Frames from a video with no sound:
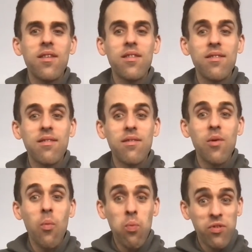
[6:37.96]

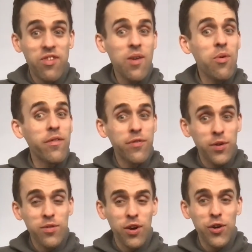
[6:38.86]
see what
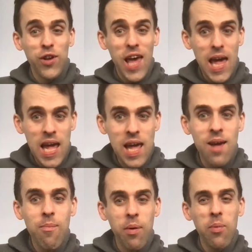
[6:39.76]
foods I could
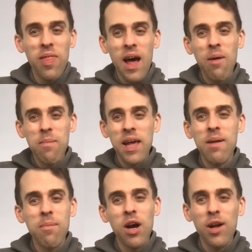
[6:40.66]
eat, but without
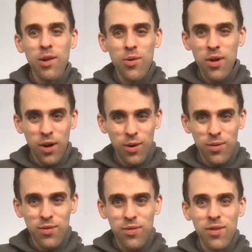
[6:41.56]
making my
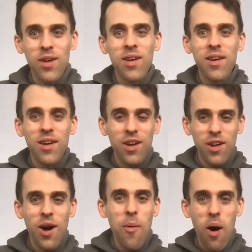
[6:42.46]
glucose
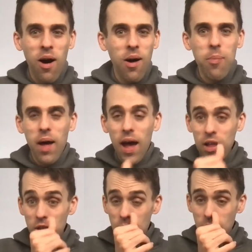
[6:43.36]
go up.
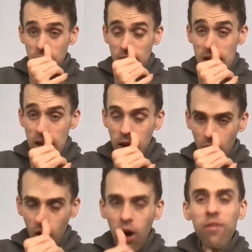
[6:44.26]
And you would think,
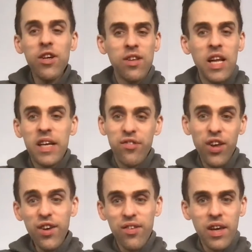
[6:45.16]
obviously, it's
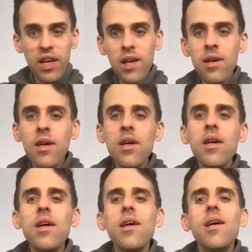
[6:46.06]
easy
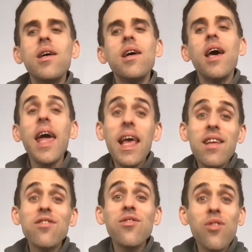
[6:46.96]

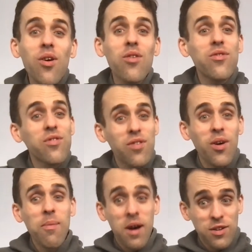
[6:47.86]
it's not
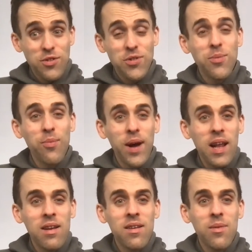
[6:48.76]
so much
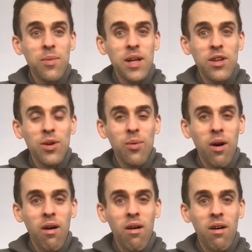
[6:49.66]
when when you
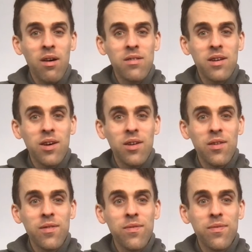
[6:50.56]
are kind
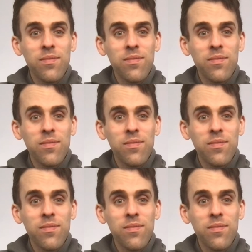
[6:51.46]
of